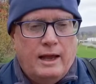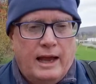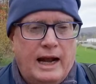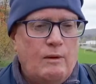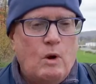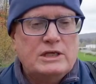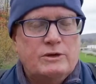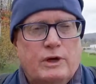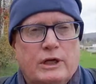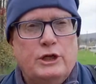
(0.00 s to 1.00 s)
And I
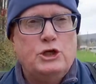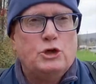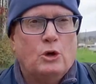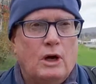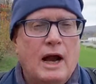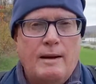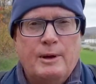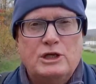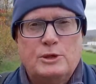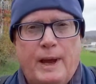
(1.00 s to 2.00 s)
wasn't really sure how
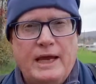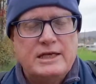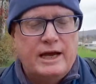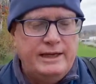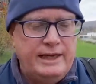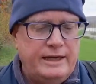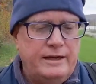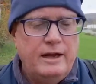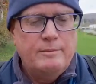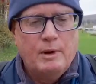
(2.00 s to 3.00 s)
much space I
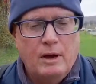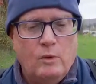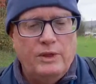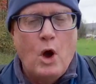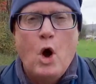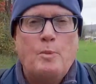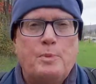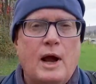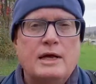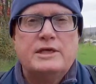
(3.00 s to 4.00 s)
needed, but when the whole
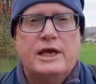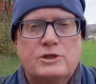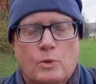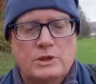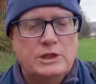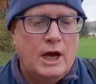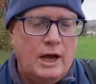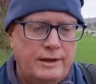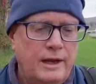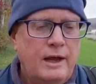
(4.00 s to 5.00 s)
process was
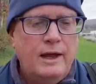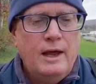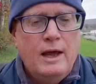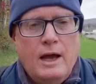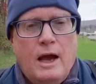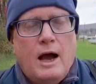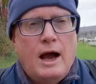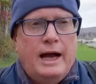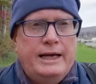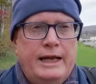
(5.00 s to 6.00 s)
done,
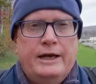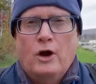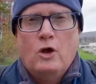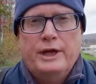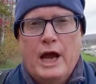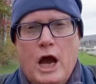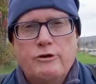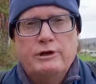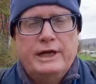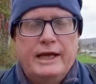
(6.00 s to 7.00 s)
I needed only
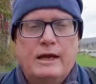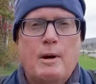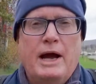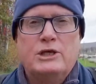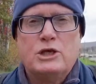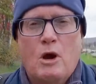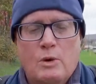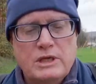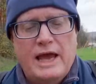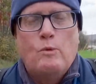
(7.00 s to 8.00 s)
100 gigabytes. So it
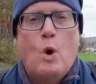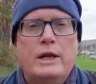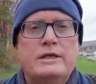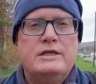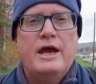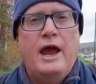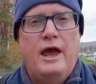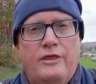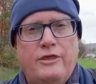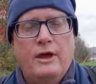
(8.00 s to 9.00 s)
was like
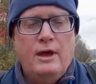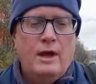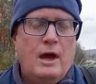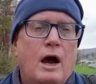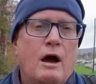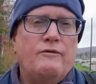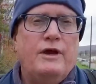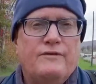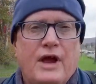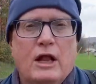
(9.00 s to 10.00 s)
1/10 of
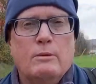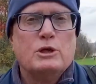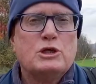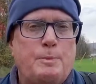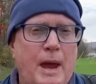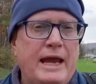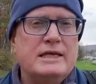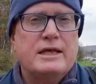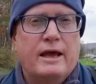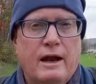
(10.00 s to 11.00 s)
the available
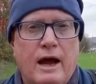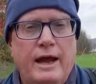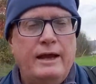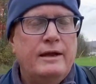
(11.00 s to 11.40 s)
space that I